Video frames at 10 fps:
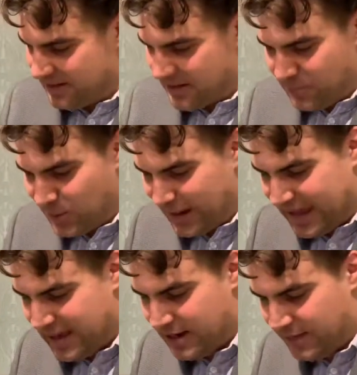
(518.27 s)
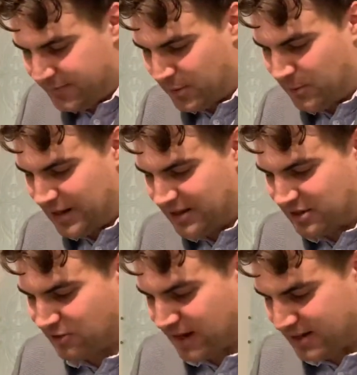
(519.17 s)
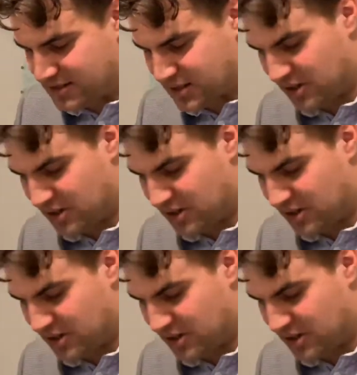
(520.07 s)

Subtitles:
Then we will hear from one of the greatest